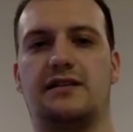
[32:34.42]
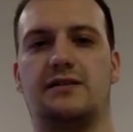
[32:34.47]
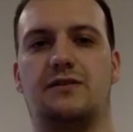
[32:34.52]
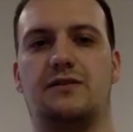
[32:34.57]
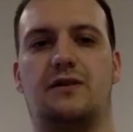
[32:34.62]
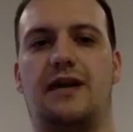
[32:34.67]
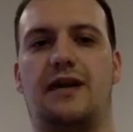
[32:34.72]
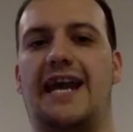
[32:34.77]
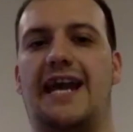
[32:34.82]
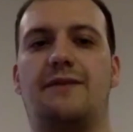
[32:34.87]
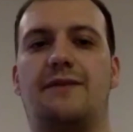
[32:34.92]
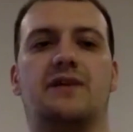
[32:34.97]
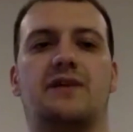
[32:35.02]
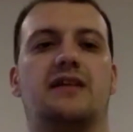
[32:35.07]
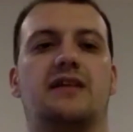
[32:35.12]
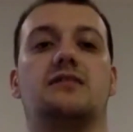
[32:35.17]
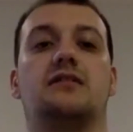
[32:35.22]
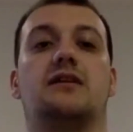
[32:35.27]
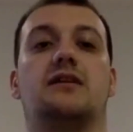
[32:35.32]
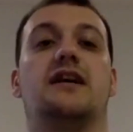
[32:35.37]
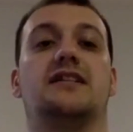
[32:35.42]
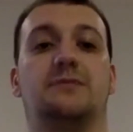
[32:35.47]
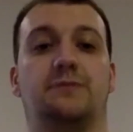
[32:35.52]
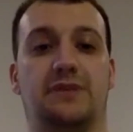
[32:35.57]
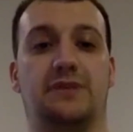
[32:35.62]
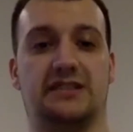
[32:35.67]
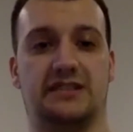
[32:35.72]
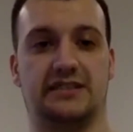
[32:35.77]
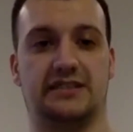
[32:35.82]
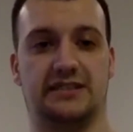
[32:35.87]
aimed at the size of
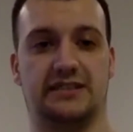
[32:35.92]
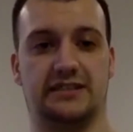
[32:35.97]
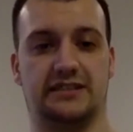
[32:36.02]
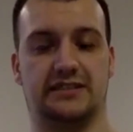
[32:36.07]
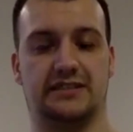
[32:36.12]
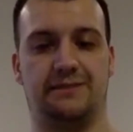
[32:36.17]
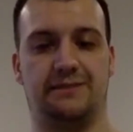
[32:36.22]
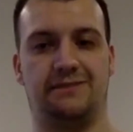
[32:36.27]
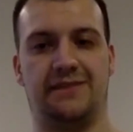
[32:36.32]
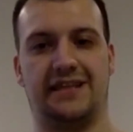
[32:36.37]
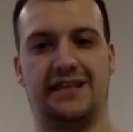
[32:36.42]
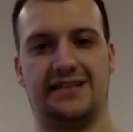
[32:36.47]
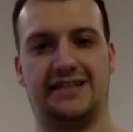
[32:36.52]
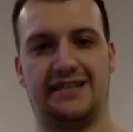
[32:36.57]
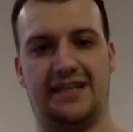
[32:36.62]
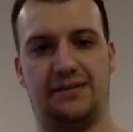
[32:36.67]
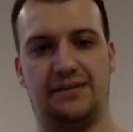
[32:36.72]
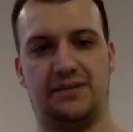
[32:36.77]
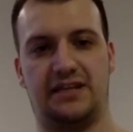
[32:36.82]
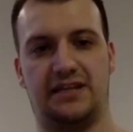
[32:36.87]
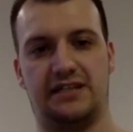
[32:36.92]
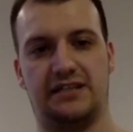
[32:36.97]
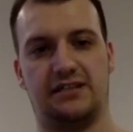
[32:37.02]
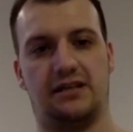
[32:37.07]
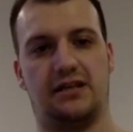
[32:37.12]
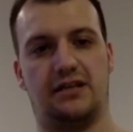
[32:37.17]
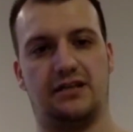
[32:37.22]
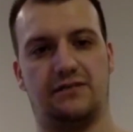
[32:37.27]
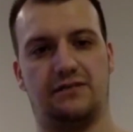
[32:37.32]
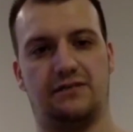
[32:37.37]
businesses. It's aimed at the
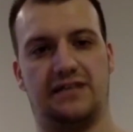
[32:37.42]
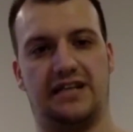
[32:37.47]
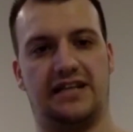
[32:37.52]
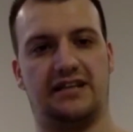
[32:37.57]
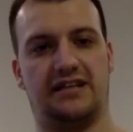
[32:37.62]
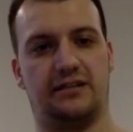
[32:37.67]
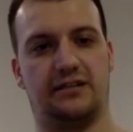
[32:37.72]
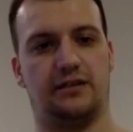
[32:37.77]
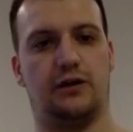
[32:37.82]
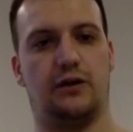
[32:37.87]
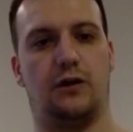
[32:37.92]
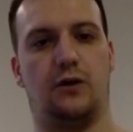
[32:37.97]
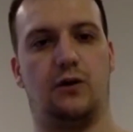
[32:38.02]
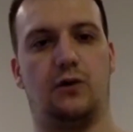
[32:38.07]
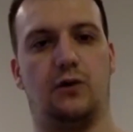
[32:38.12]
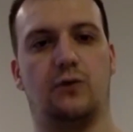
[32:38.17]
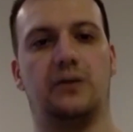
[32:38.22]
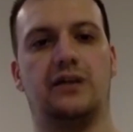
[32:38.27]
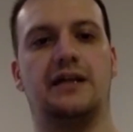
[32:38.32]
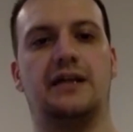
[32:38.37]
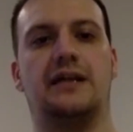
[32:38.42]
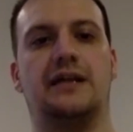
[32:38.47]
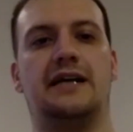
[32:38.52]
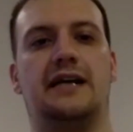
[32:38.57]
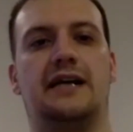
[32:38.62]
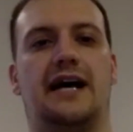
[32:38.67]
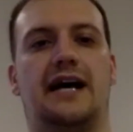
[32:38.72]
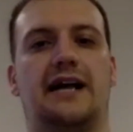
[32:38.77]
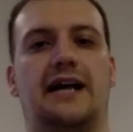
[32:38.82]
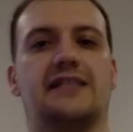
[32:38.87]
size of data that you hold
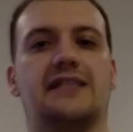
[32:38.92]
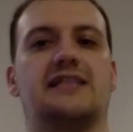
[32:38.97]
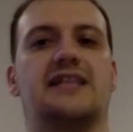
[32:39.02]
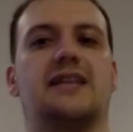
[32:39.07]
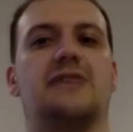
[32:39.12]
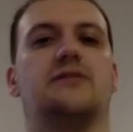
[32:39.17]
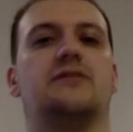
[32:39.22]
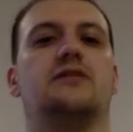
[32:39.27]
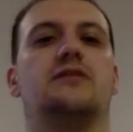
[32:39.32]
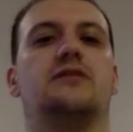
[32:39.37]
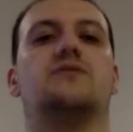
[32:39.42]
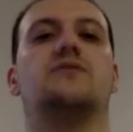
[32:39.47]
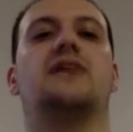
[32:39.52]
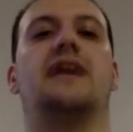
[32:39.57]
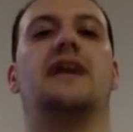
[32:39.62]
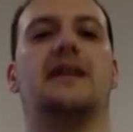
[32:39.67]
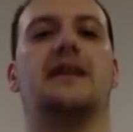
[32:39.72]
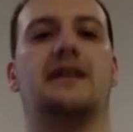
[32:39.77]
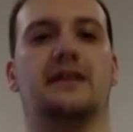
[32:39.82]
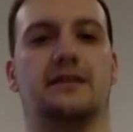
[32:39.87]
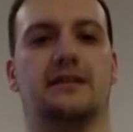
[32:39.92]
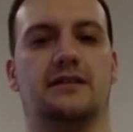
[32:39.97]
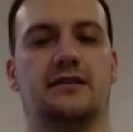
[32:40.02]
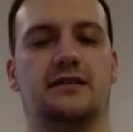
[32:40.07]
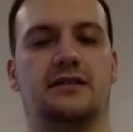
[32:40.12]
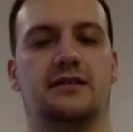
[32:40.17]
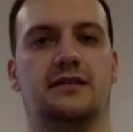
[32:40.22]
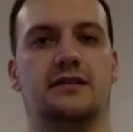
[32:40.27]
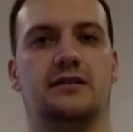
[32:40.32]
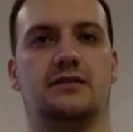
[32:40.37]
and the steps that you've taken.
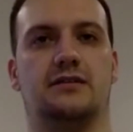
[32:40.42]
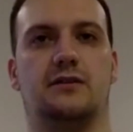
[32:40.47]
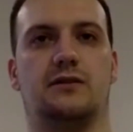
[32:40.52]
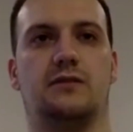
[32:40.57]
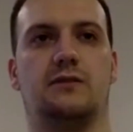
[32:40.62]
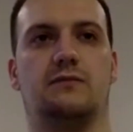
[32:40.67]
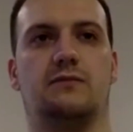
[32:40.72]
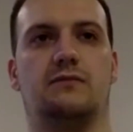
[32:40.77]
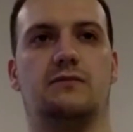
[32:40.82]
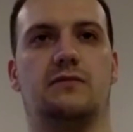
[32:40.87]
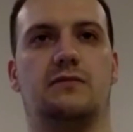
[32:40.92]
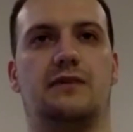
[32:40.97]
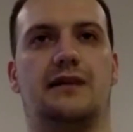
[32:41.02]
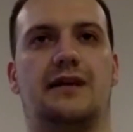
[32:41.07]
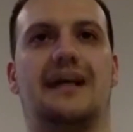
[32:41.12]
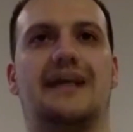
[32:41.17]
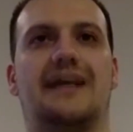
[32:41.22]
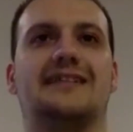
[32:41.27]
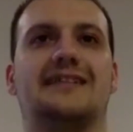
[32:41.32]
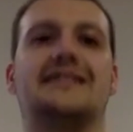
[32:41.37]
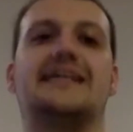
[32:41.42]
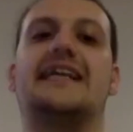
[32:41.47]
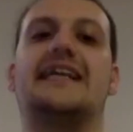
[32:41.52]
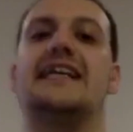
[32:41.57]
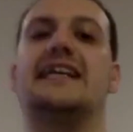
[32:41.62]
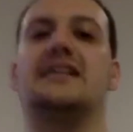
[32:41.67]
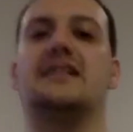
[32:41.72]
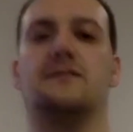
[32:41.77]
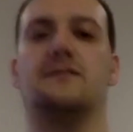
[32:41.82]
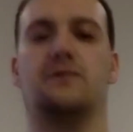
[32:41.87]
So actually, it's
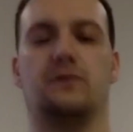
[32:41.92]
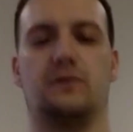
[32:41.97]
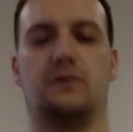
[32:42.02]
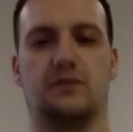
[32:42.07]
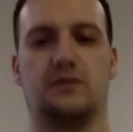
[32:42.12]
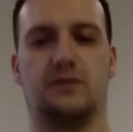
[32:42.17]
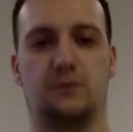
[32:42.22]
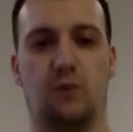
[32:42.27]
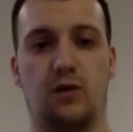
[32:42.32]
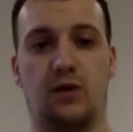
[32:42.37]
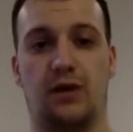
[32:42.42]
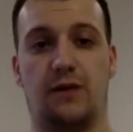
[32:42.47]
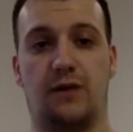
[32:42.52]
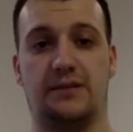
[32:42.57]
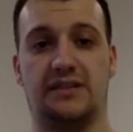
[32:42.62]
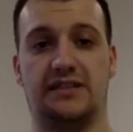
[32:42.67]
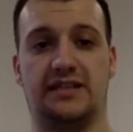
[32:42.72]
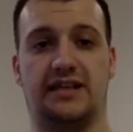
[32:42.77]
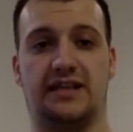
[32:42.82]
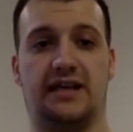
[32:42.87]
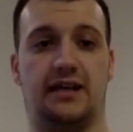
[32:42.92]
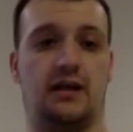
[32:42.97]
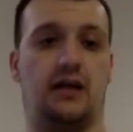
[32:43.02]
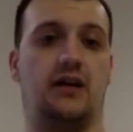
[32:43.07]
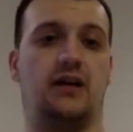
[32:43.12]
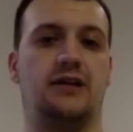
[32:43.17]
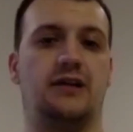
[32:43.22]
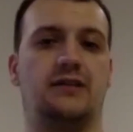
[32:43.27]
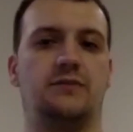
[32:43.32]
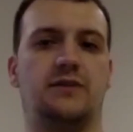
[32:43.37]
easier for small companies to get
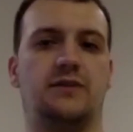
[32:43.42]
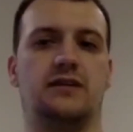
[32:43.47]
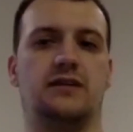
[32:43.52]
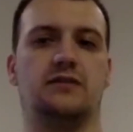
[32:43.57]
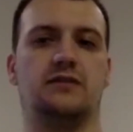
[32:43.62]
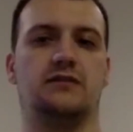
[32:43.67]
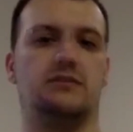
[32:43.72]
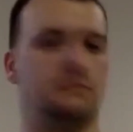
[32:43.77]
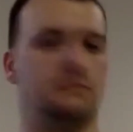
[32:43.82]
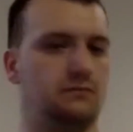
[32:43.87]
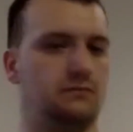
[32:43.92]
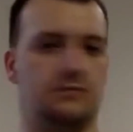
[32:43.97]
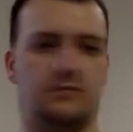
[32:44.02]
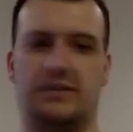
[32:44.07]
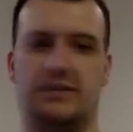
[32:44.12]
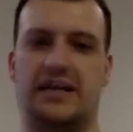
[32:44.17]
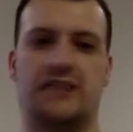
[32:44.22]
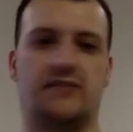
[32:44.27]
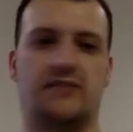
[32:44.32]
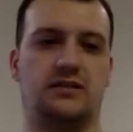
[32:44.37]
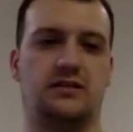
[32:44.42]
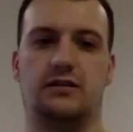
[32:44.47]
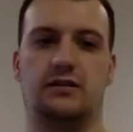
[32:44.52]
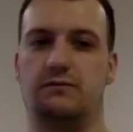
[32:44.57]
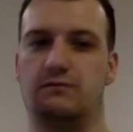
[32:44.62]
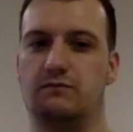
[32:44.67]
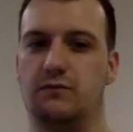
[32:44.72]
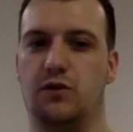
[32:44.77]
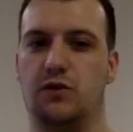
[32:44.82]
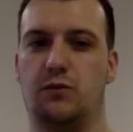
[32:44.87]
aligned because naturally
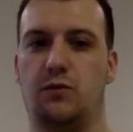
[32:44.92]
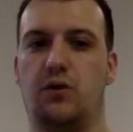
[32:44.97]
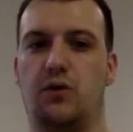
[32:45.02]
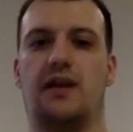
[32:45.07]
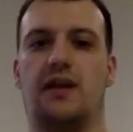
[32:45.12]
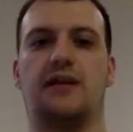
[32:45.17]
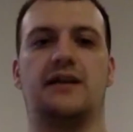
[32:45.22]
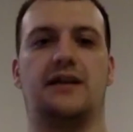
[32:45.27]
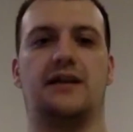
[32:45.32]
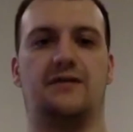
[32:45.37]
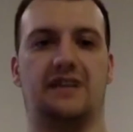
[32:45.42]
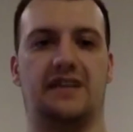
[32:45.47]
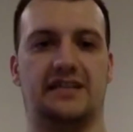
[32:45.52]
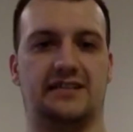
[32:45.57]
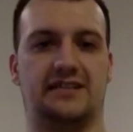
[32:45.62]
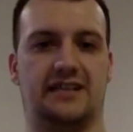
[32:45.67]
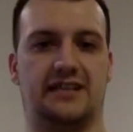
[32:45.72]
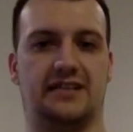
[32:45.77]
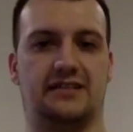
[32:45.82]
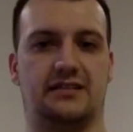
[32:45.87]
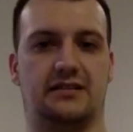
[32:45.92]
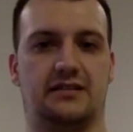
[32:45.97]
you're more likely to have less data.